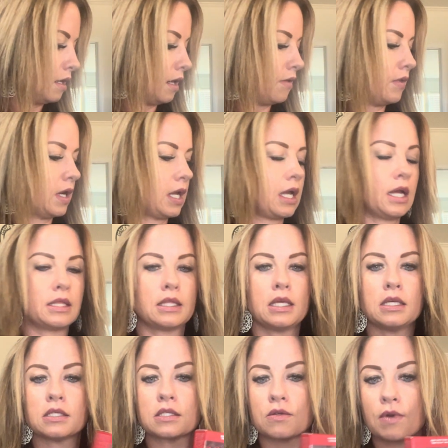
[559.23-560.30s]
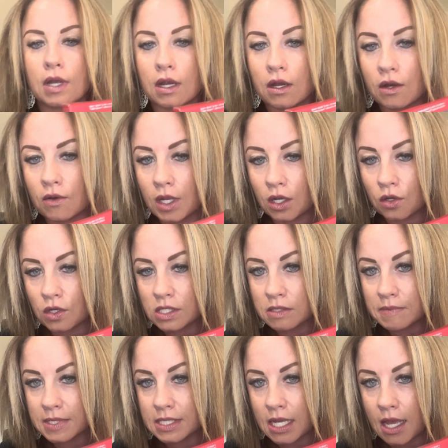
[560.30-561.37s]
And then I got these to wear around
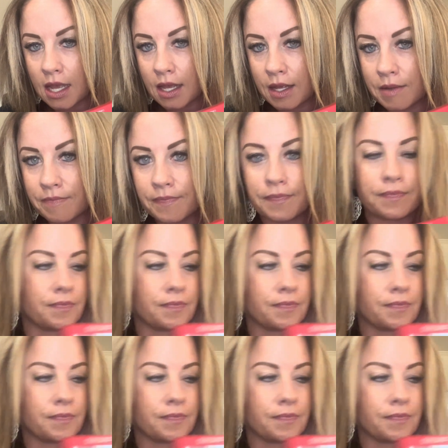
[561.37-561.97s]
Christmas time.